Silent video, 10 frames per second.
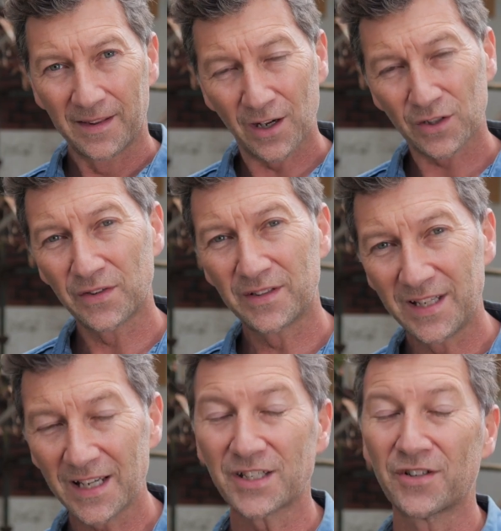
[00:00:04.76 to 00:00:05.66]
The Oxford
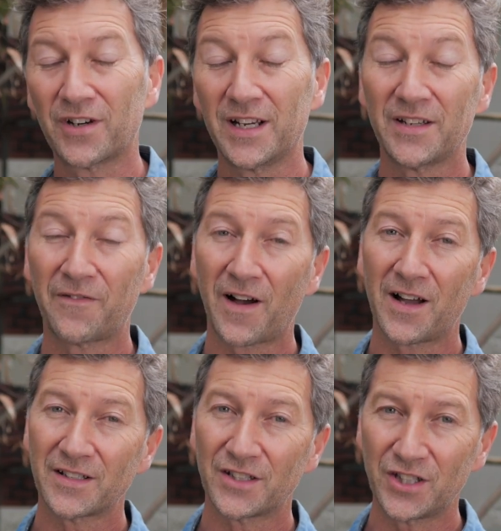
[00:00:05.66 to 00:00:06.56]
Dictionary
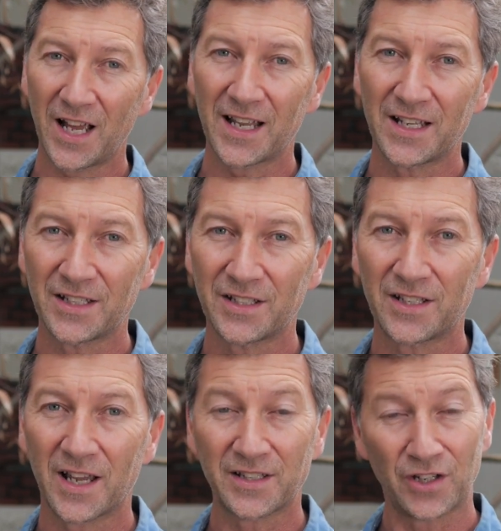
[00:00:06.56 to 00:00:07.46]
defines a
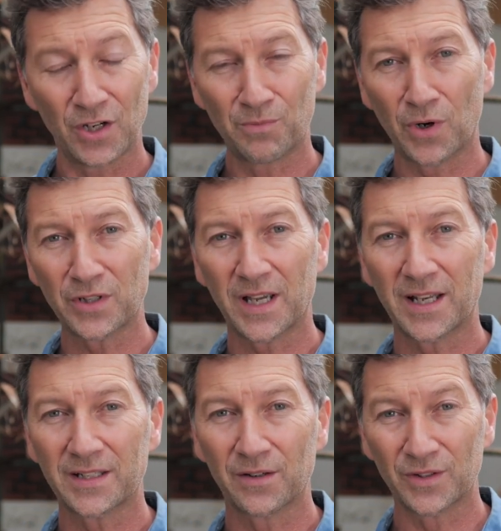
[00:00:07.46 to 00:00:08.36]
challenge as a new
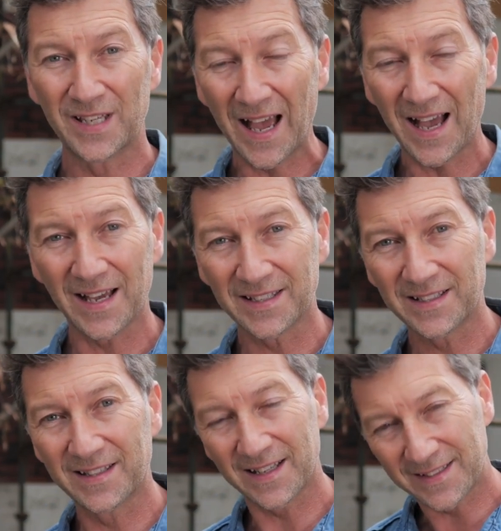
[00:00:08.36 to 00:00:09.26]
project or
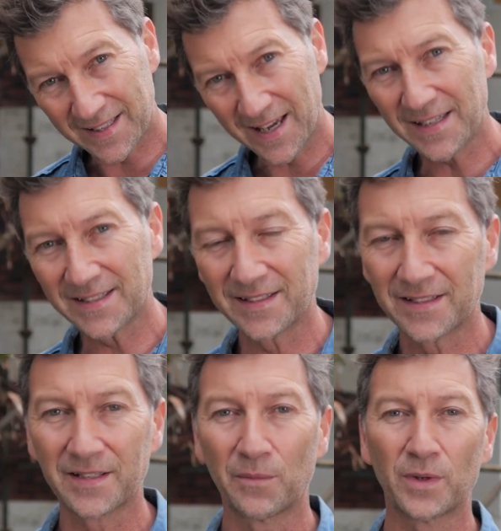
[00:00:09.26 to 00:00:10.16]
task that tests
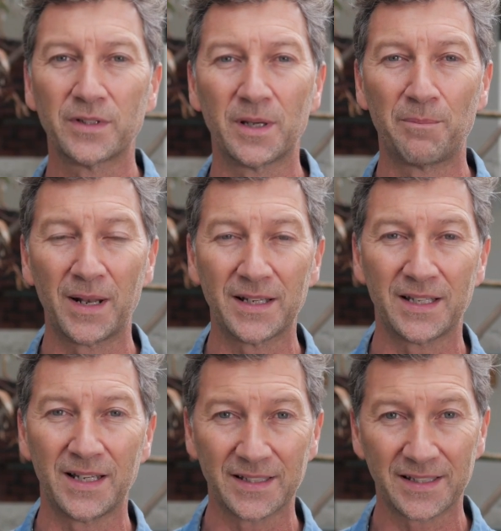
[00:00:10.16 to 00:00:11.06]
someone's
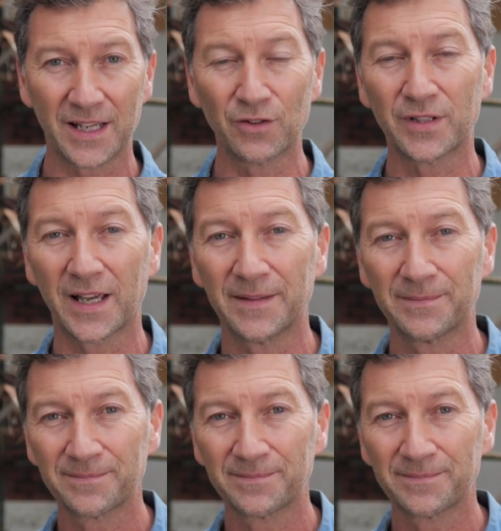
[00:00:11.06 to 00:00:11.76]
ability and skill set.